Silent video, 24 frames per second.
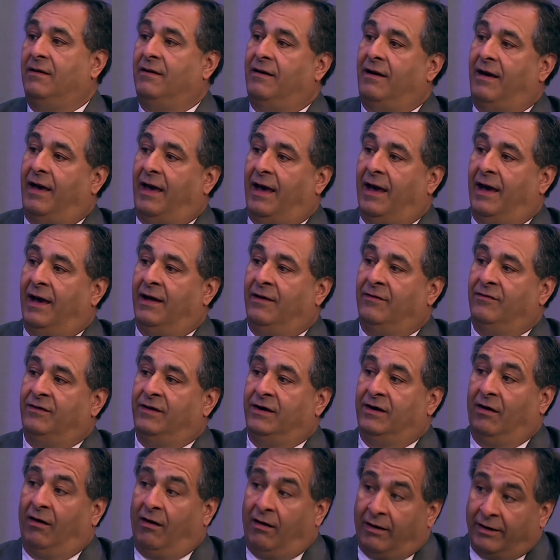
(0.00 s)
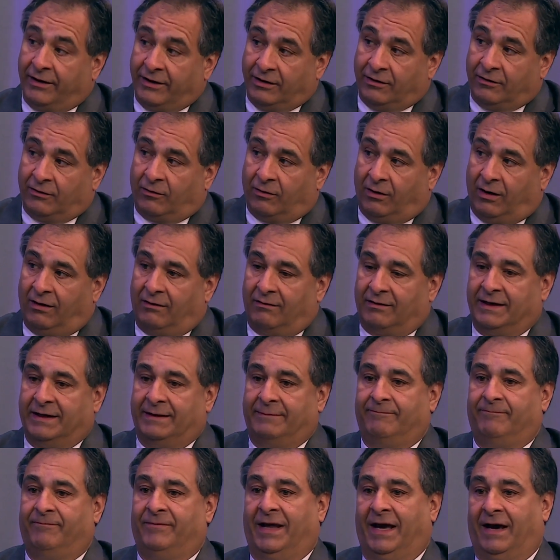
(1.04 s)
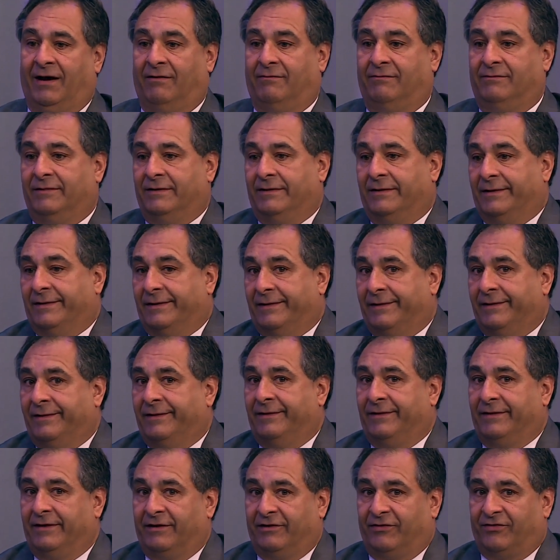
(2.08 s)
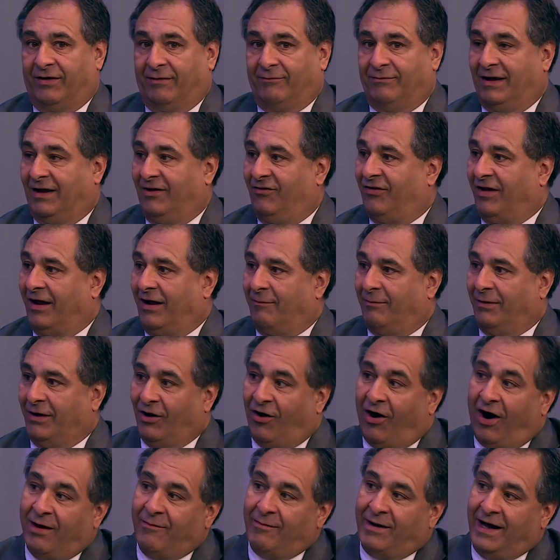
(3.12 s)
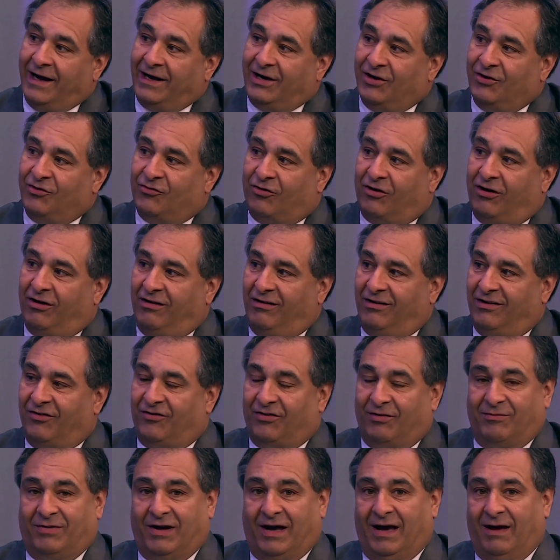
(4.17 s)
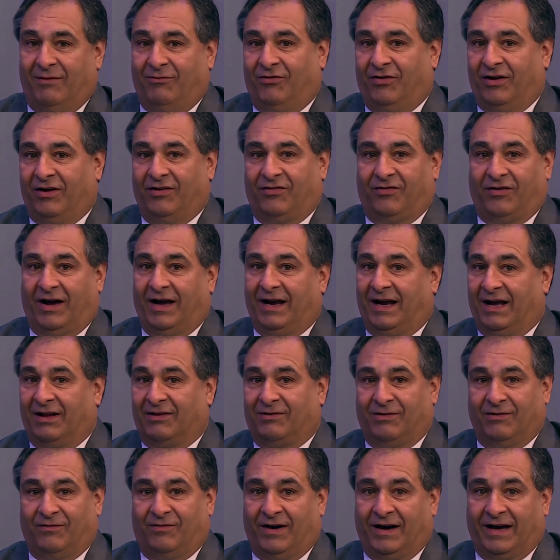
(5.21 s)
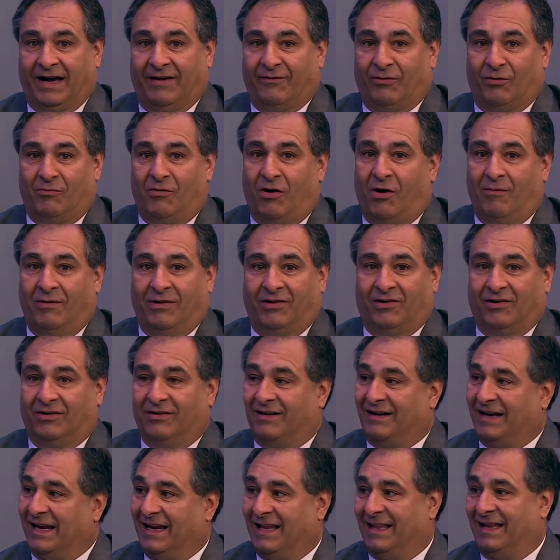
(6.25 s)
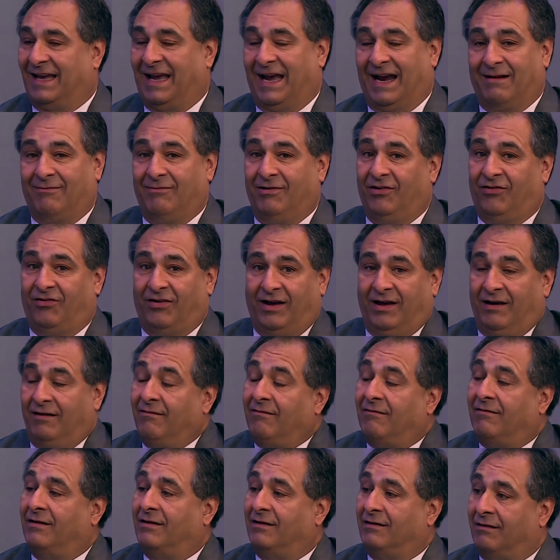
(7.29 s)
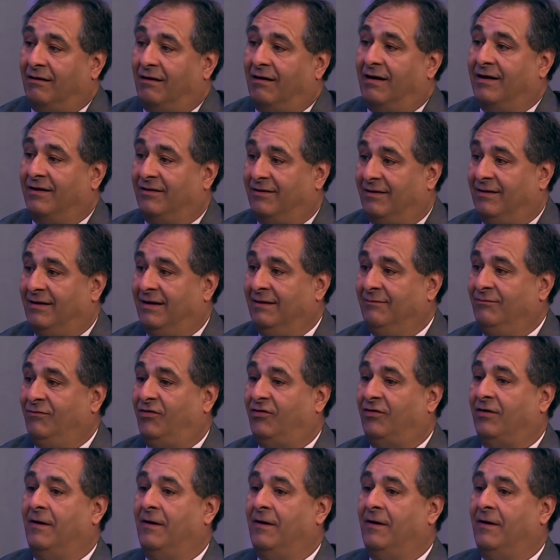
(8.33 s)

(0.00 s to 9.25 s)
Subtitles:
and the audio quality. Now, There's some things that are beyond my control, and sometimes if I have a moment to look into the camera and say, a lot of times